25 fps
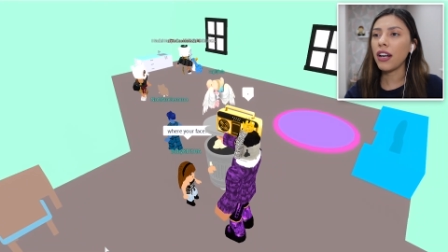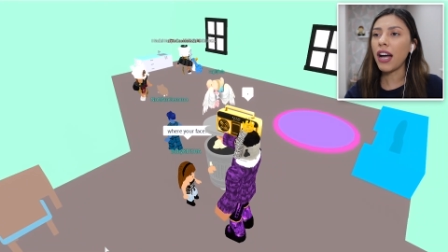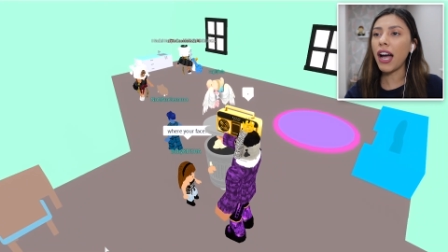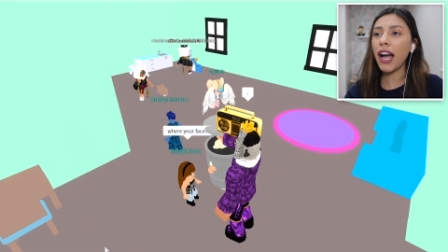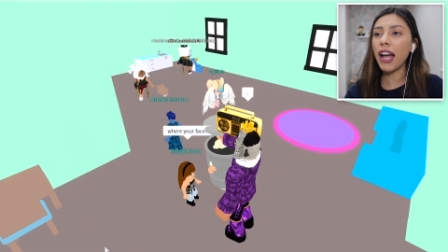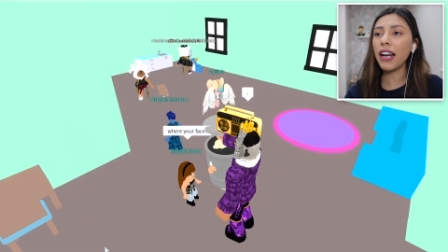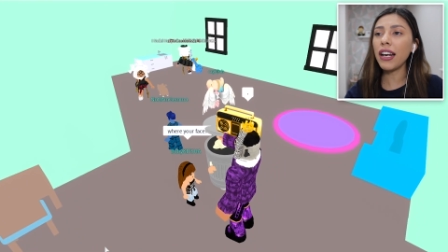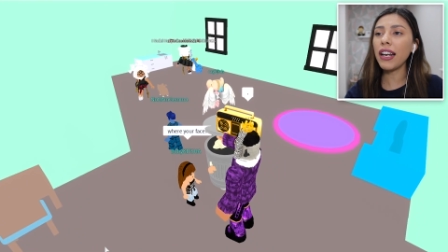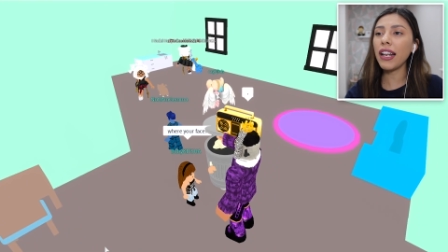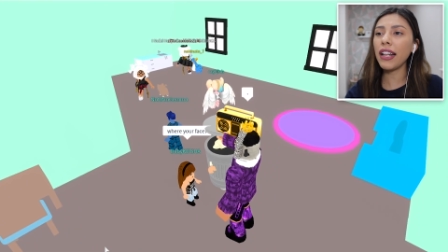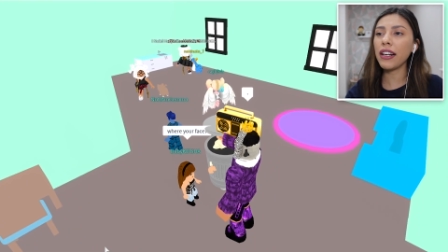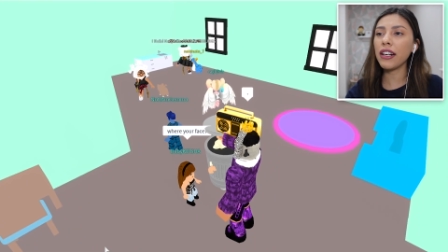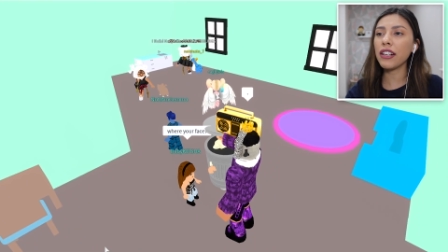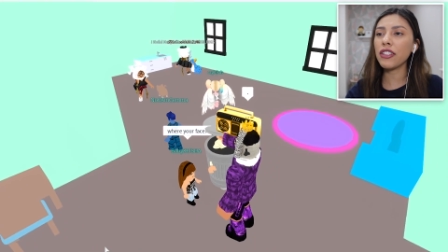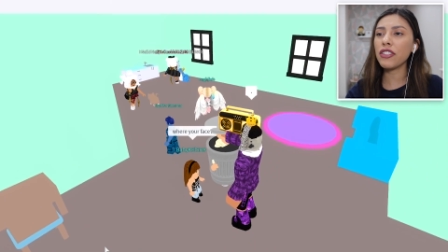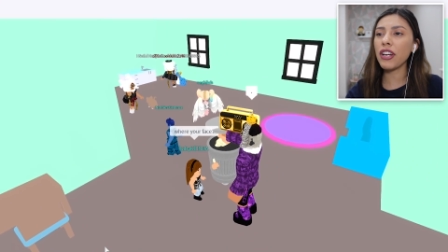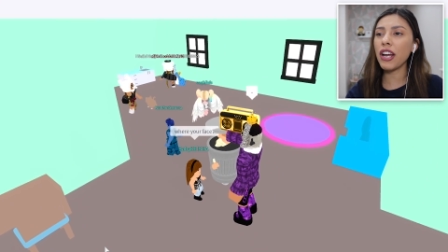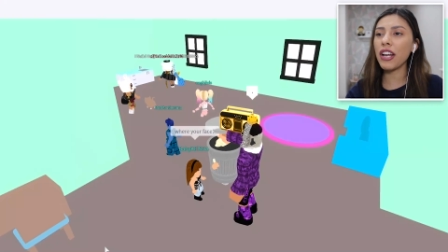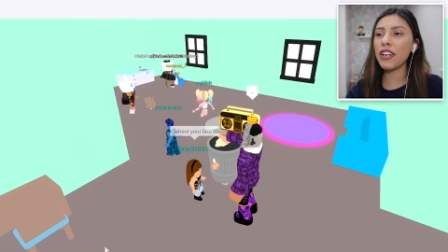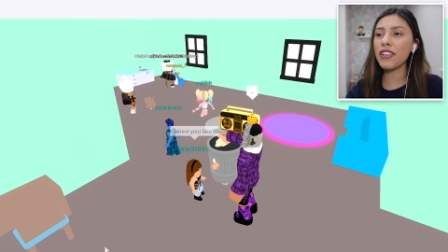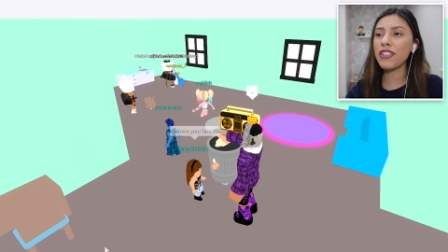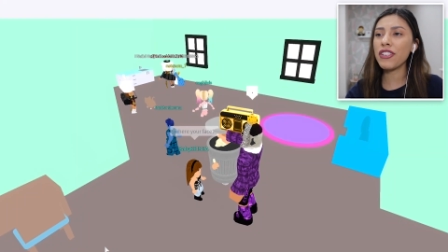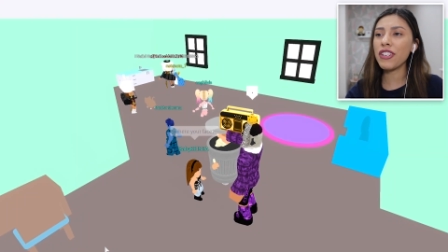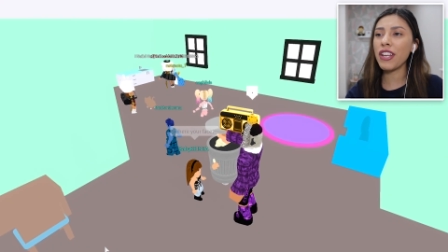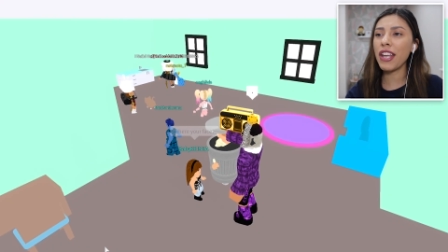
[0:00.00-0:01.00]
I look like a
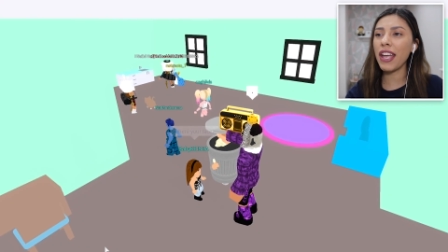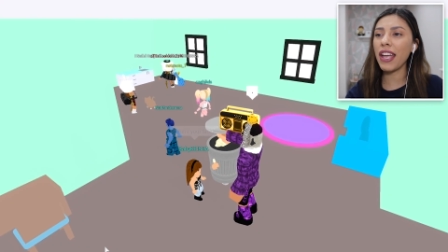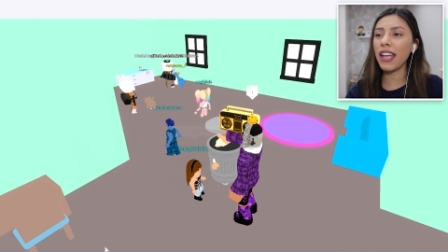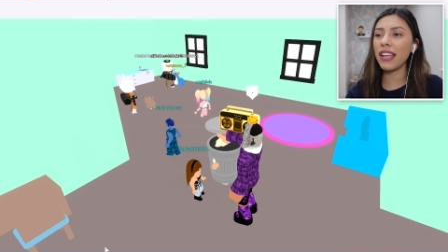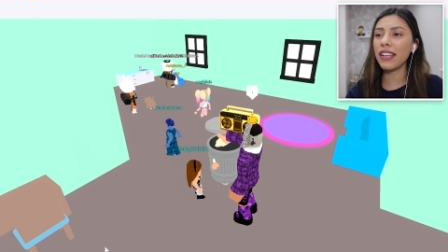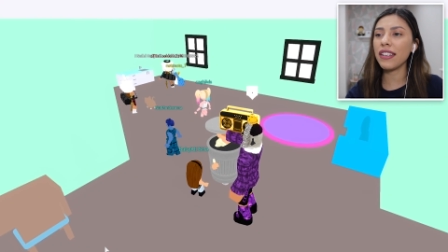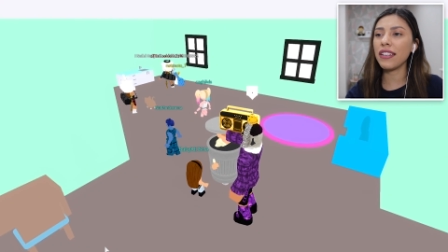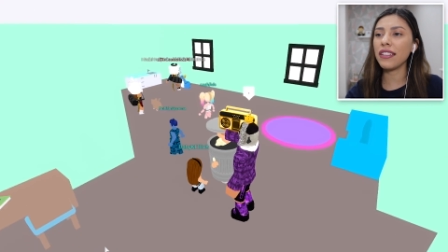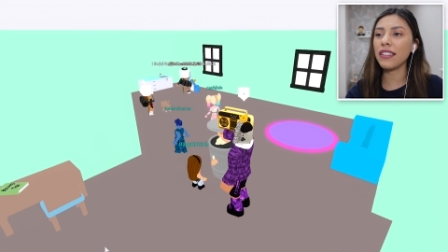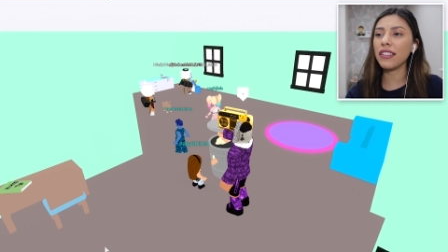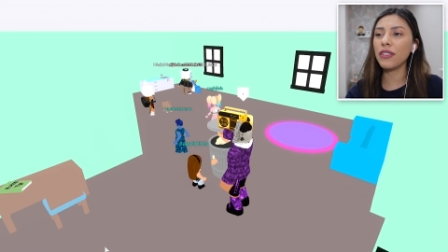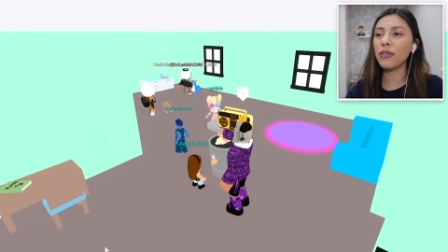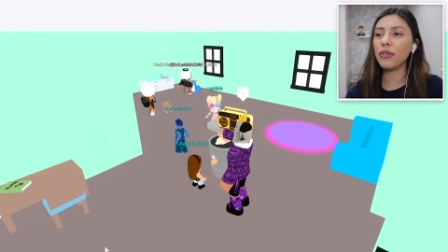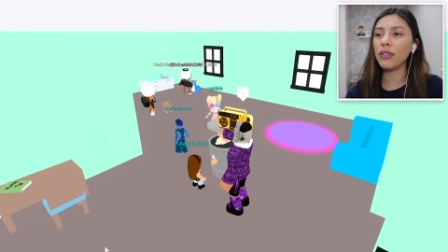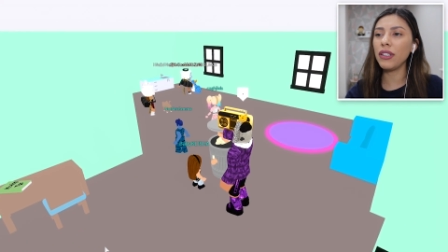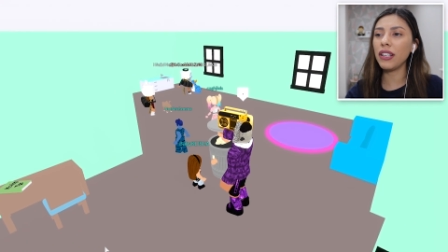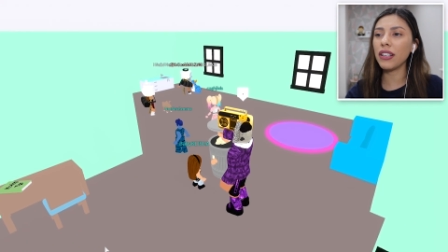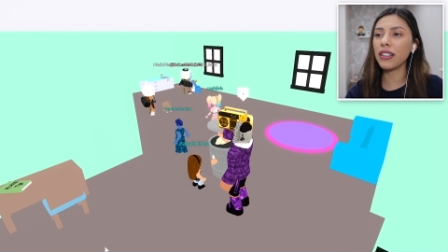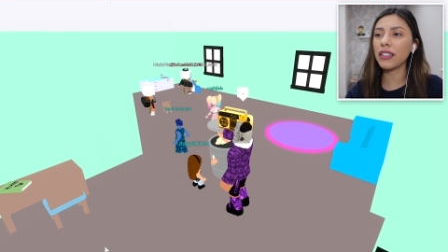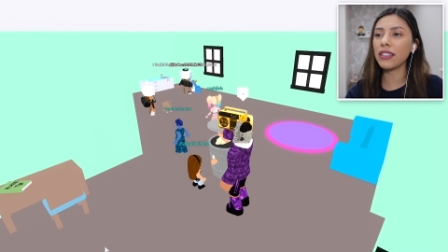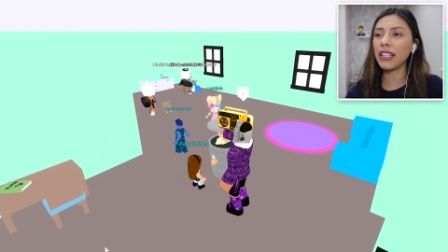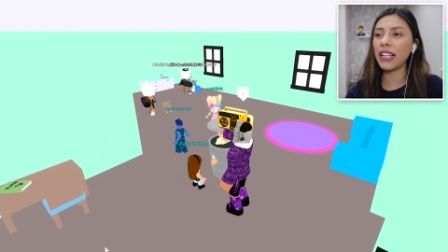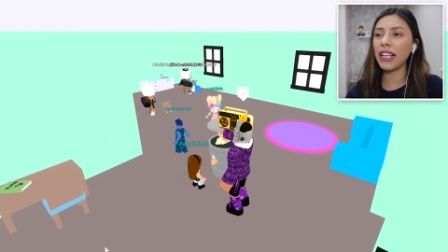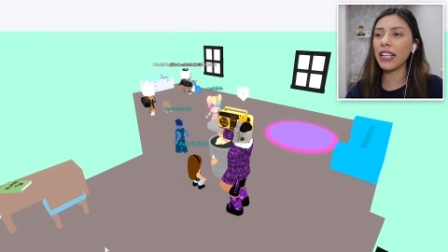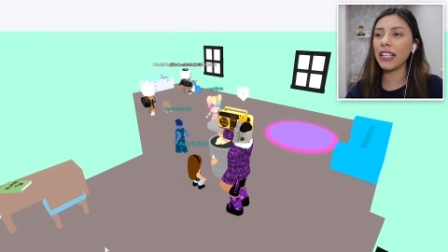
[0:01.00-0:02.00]
trash can and you
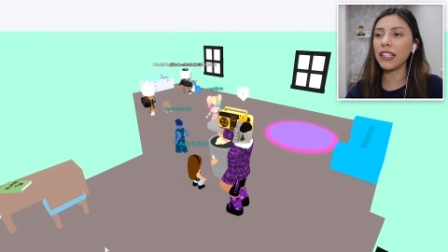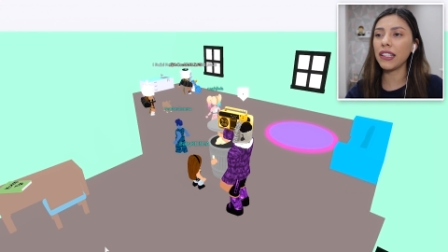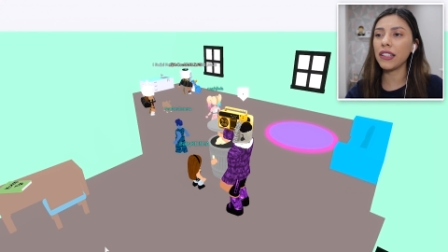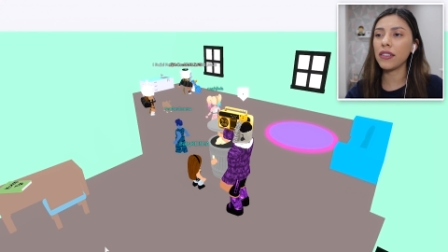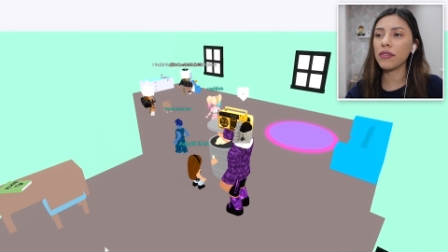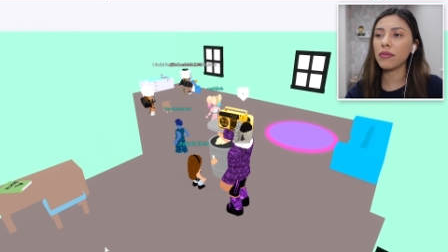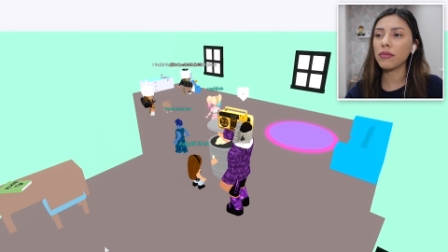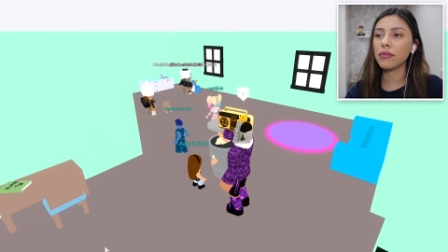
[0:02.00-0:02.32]
look like